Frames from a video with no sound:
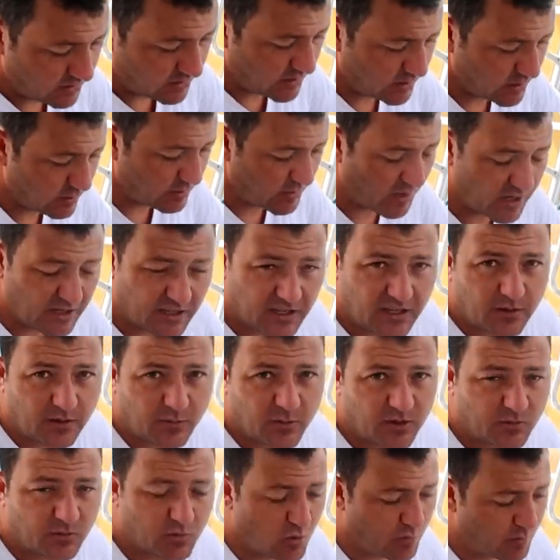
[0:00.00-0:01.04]
and you might need a
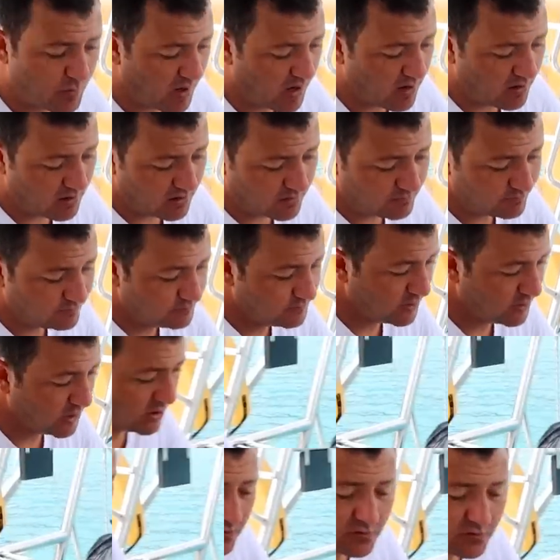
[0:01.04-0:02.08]
bit more power,
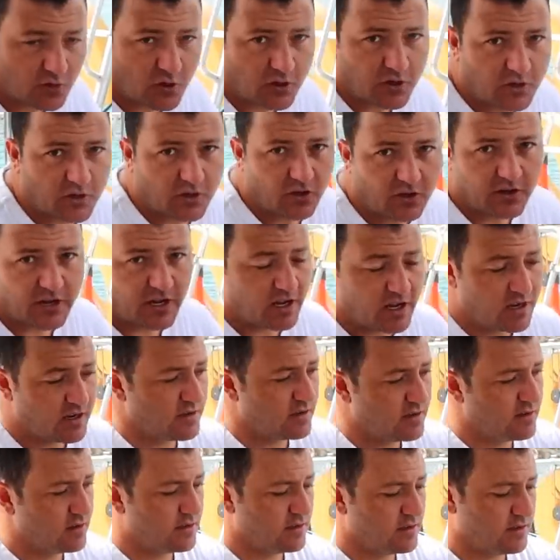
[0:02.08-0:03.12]
you've got it on
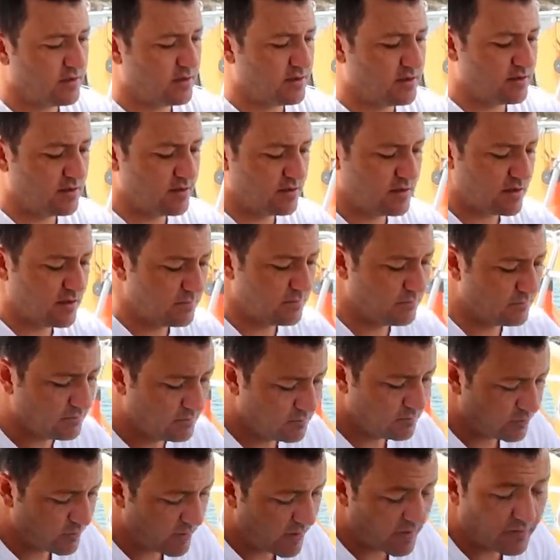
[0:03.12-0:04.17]
hand. It's
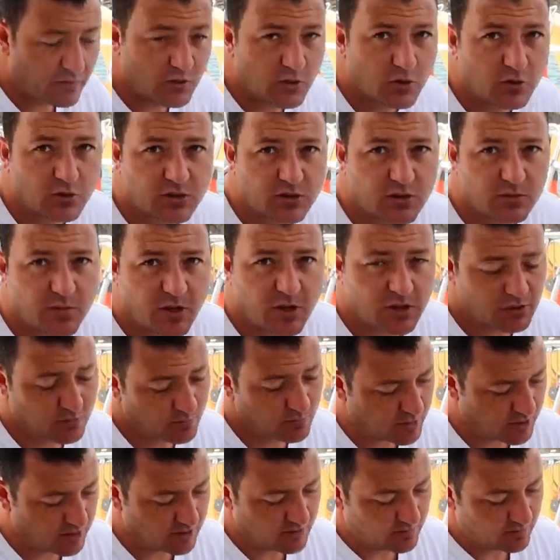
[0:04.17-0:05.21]
we haven't used it much,
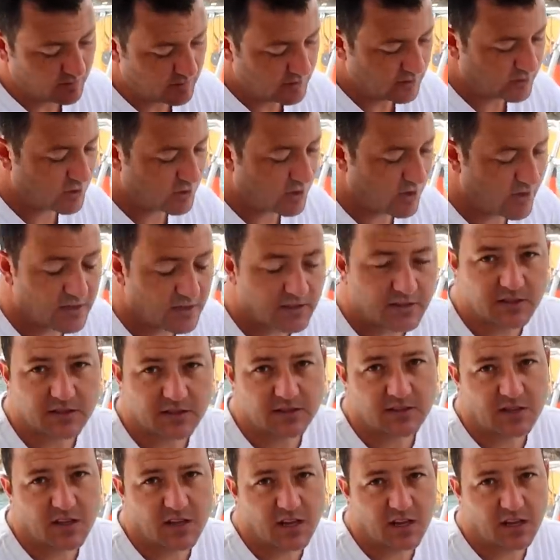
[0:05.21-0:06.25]
but it's great.
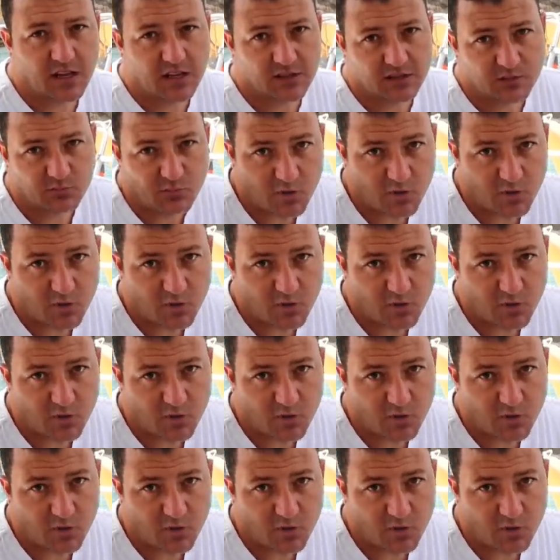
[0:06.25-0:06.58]
It's there. It's